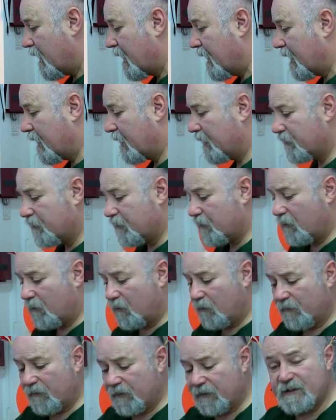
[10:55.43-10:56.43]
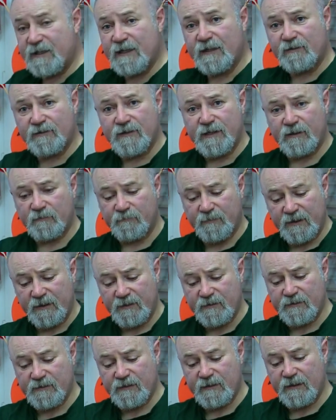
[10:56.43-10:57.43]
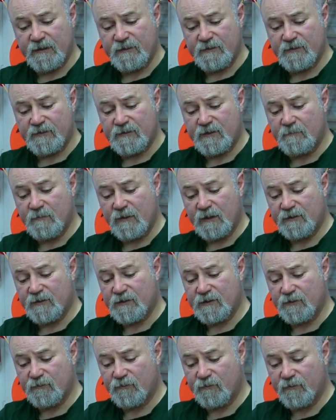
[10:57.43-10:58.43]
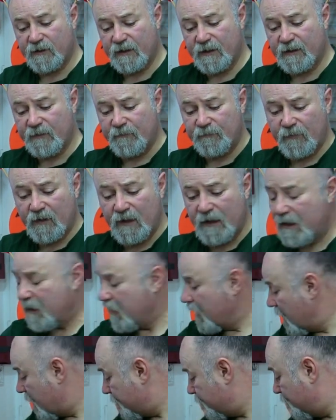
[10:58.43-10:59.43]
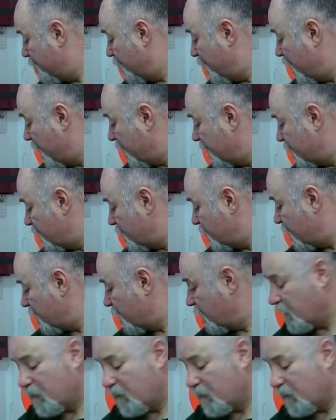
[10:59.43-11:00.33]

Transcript: And on the Telltale piece, it's a similar story, but